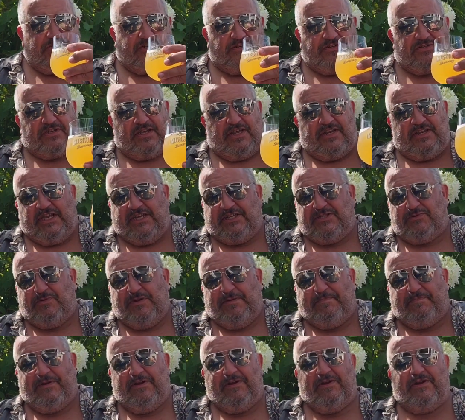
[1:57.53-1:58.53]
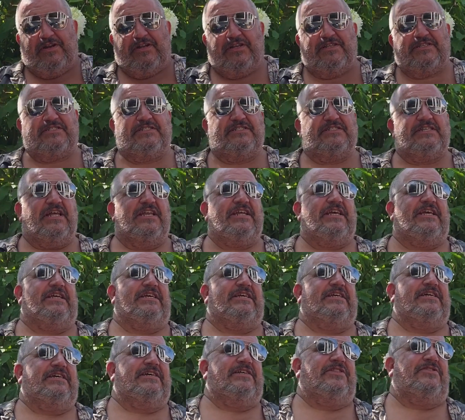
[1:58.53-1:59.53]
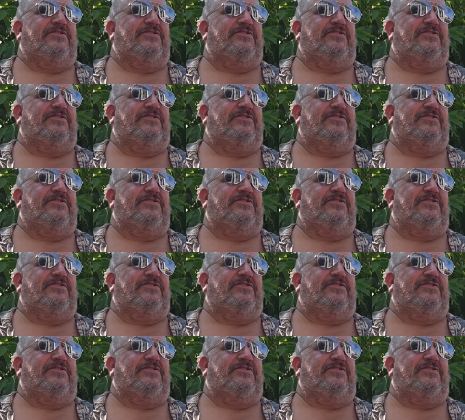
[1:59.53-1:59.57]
Cheers. A uh, nice wheat beer on a sunny